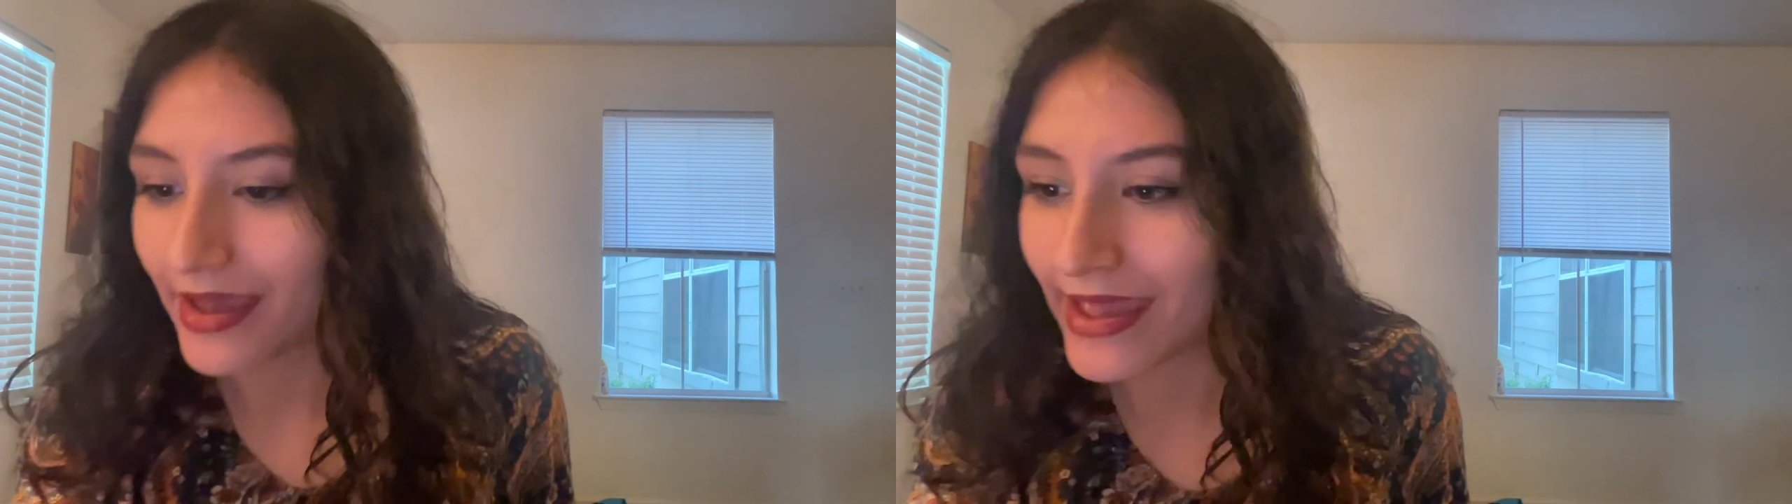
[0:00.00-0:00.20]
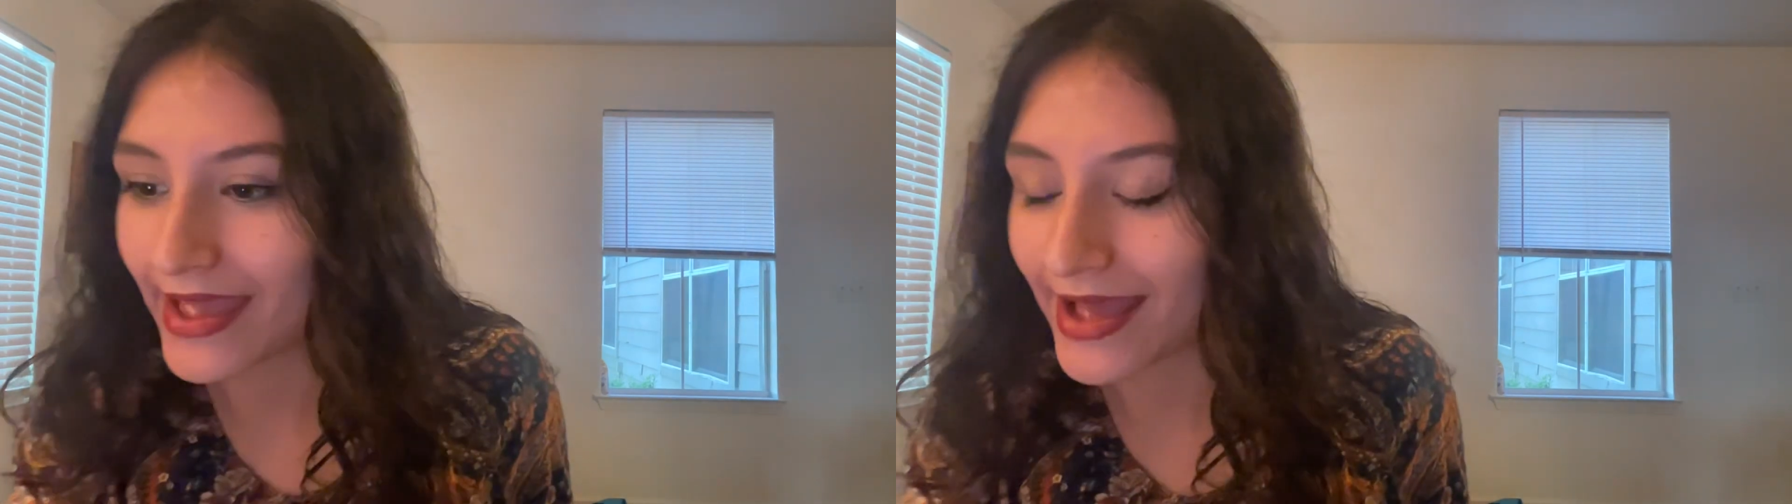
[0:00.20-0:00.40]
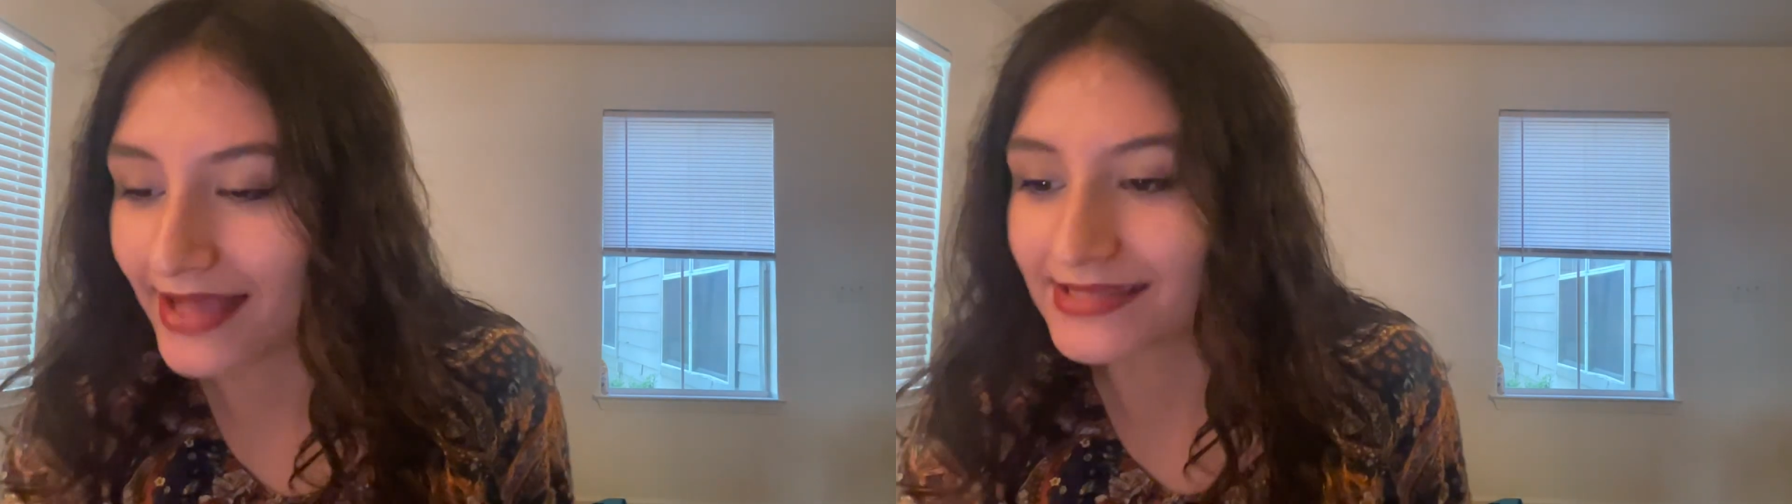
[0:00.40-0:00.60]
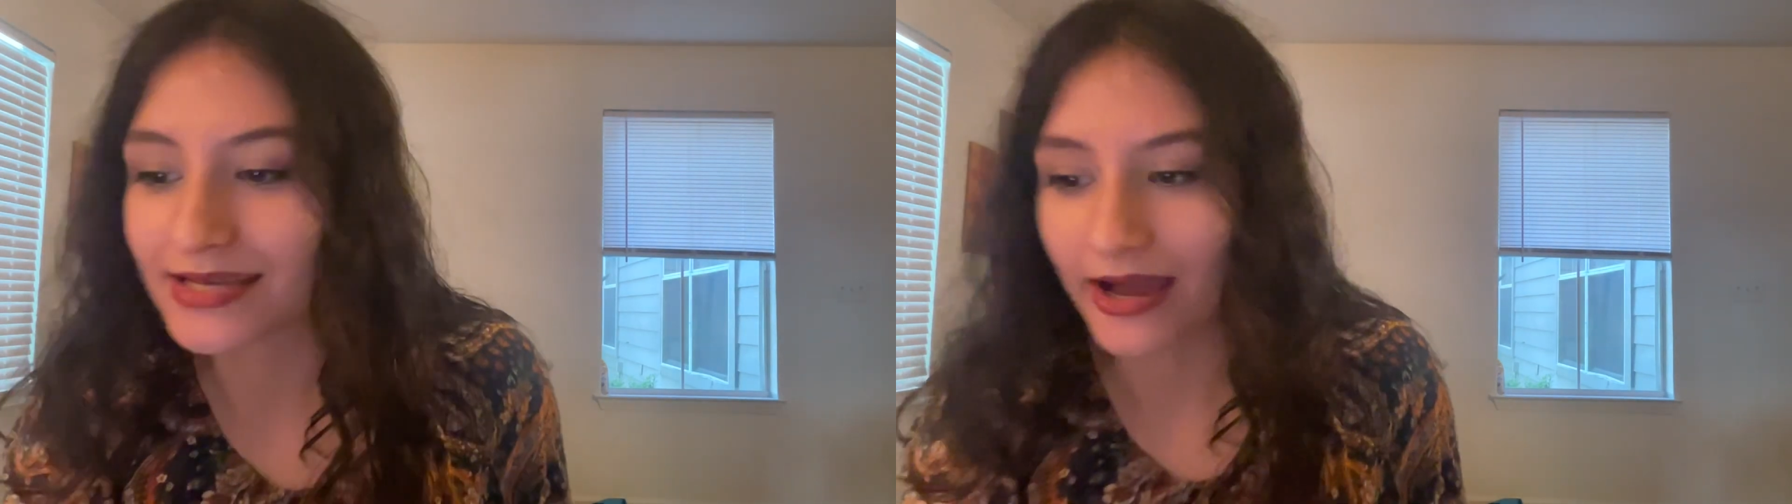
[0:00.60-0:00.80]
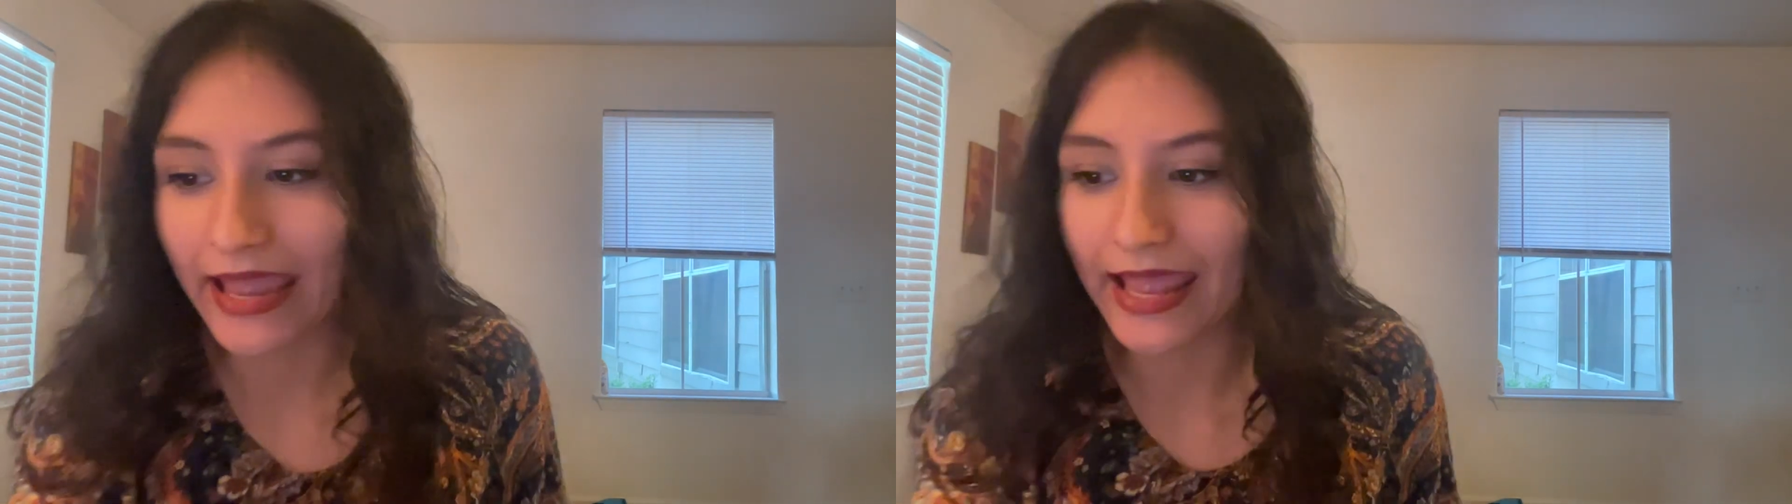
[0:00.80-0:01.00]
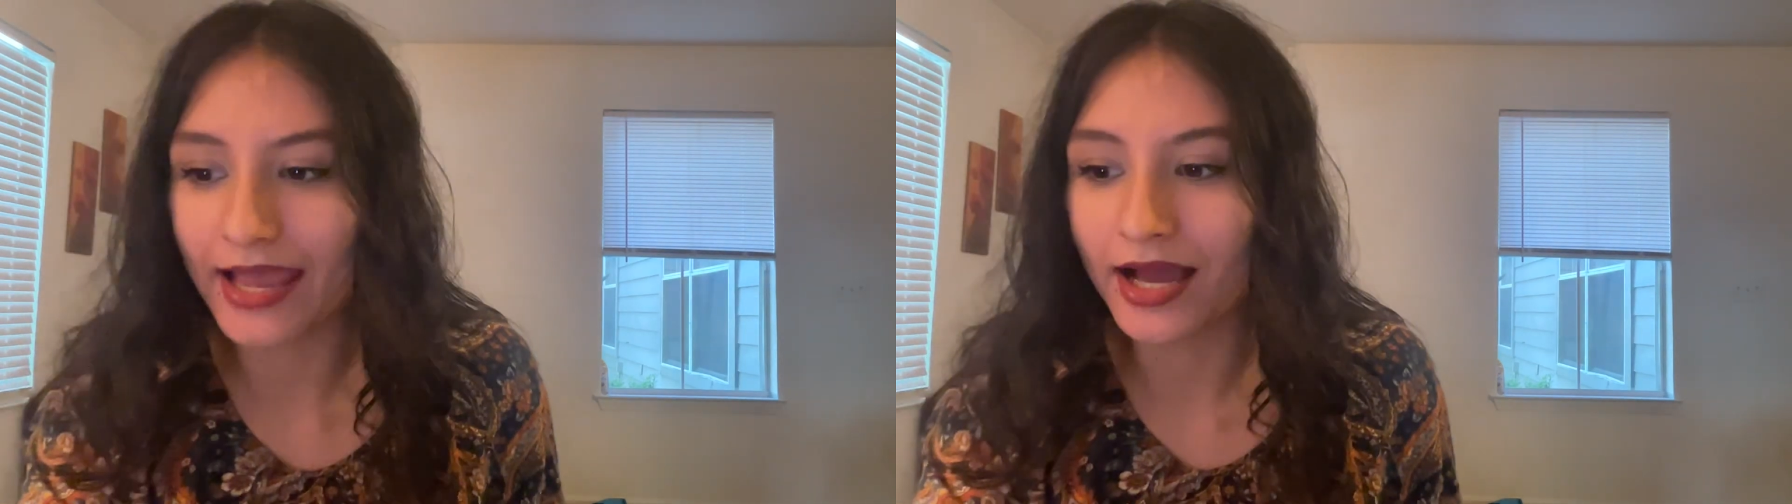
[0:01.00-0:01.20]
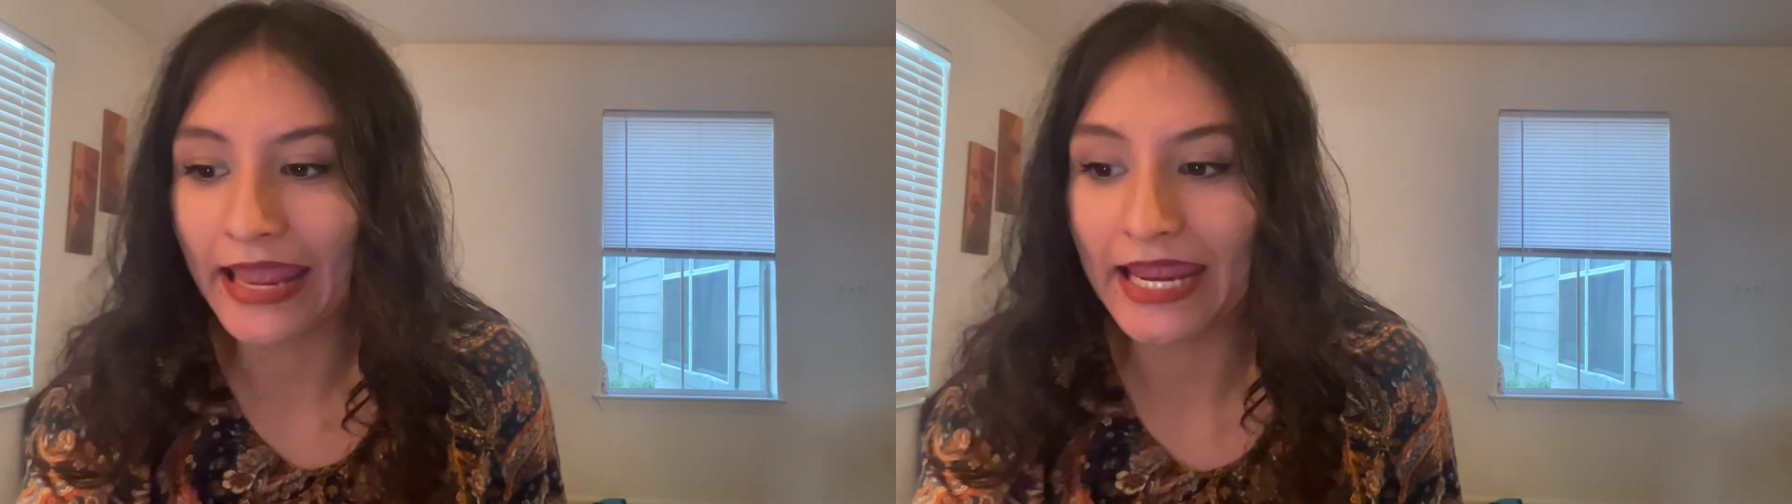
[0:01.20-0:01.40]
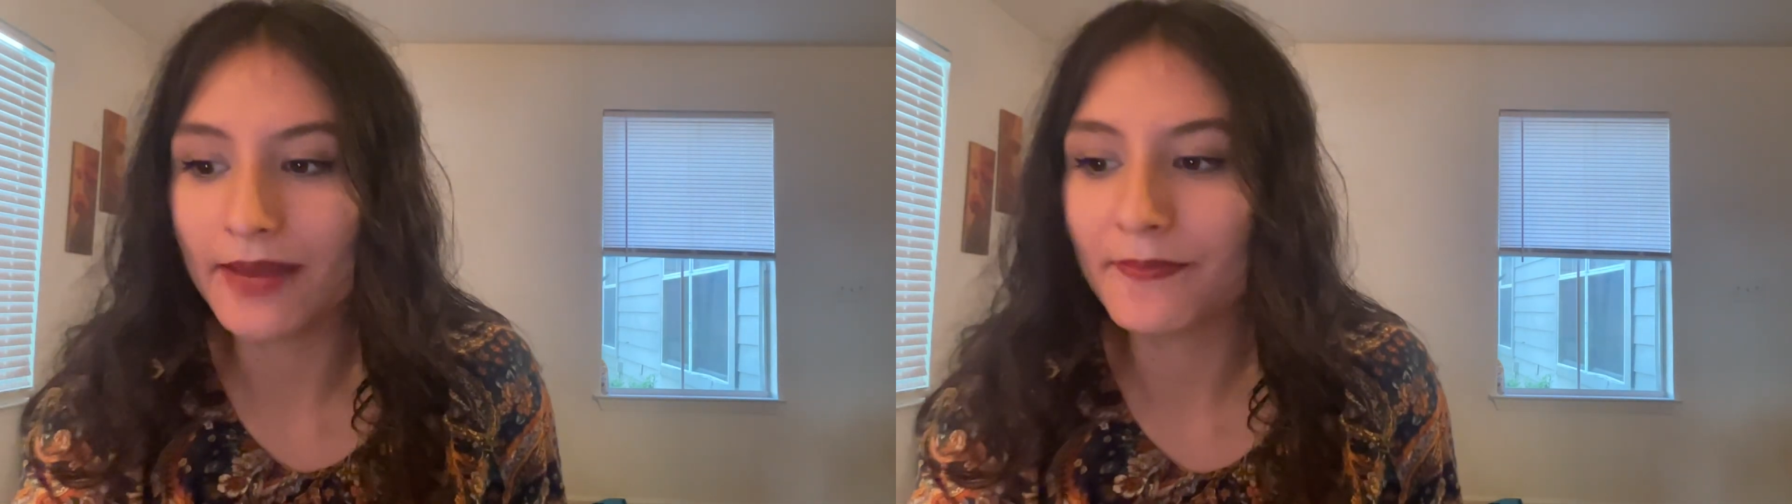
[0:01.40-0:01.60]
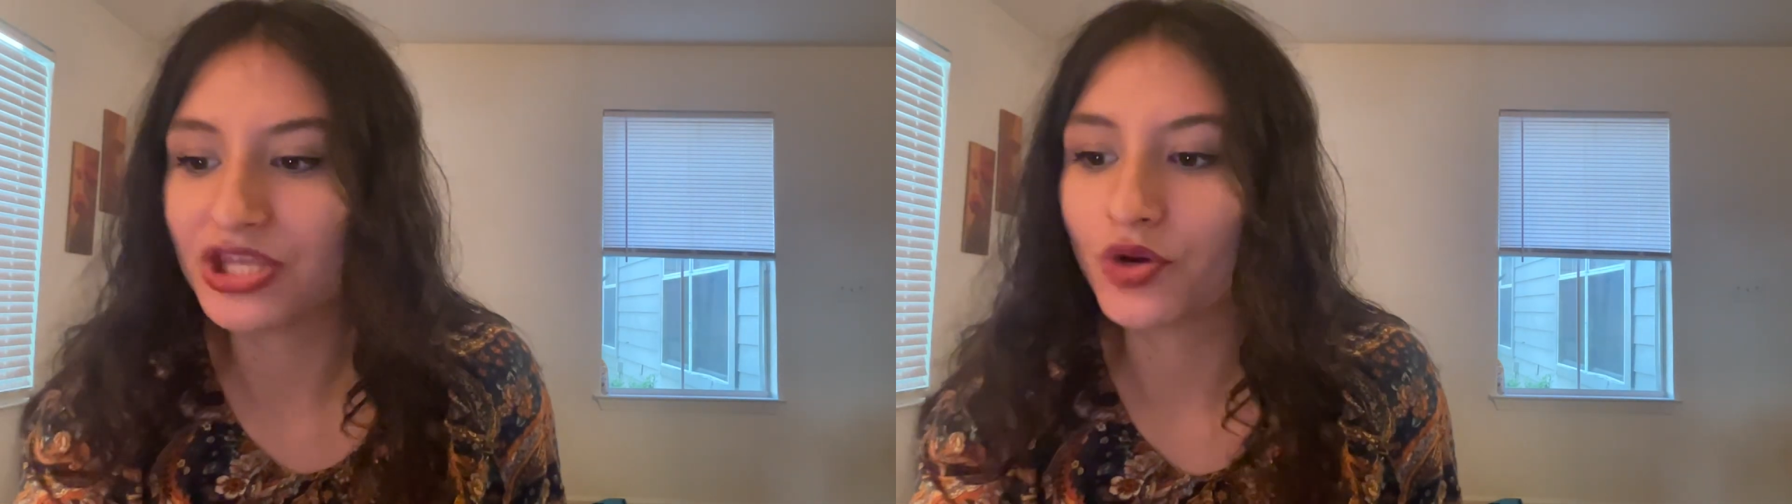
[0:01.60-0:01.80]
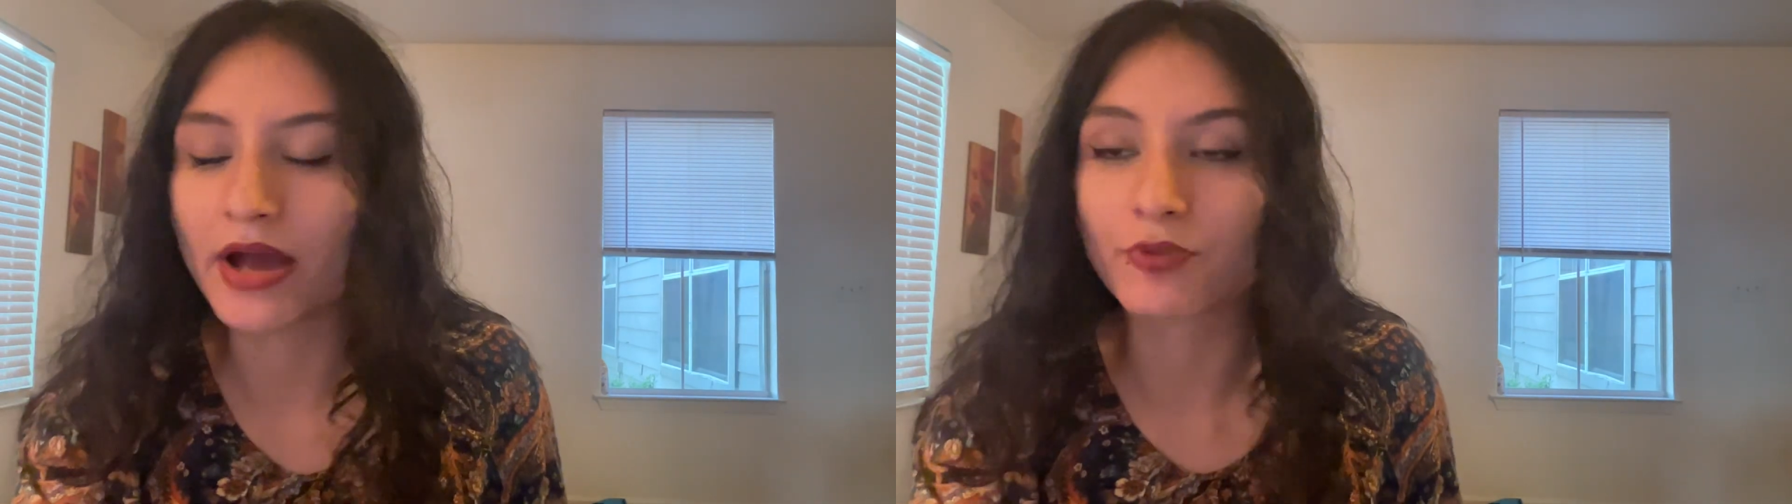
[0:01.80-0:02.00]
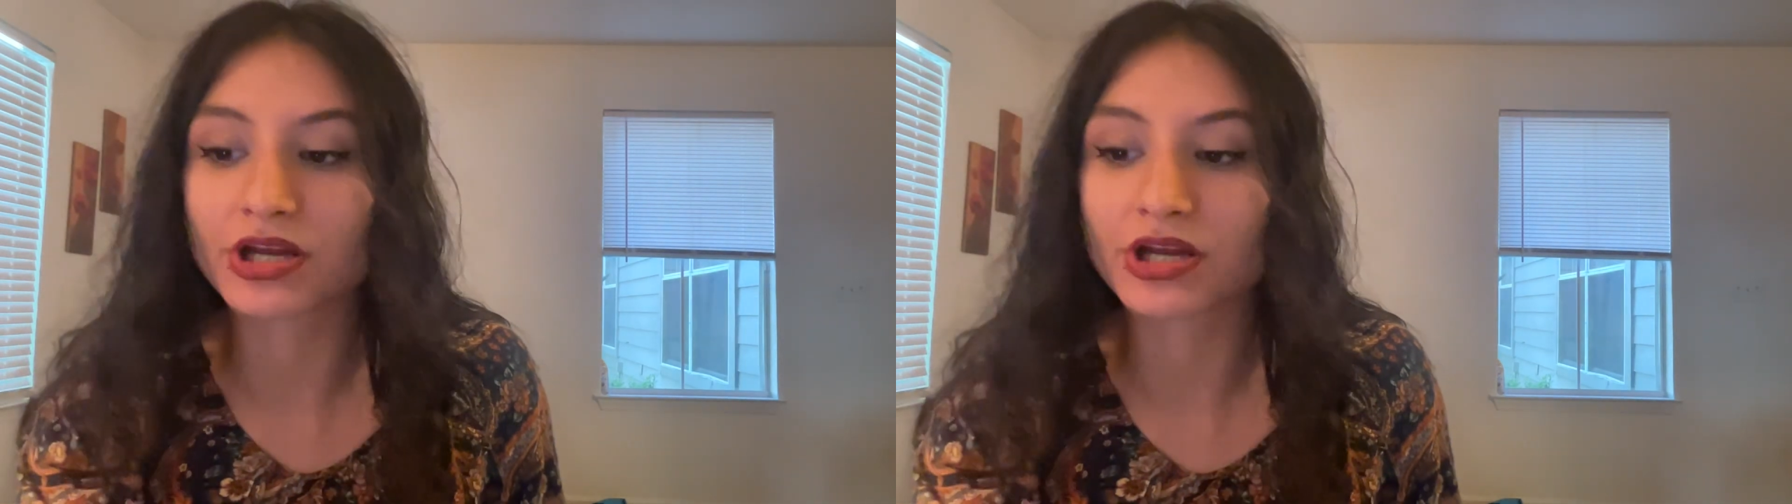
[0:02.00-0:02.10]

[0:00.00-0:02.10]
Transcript: and a minuet.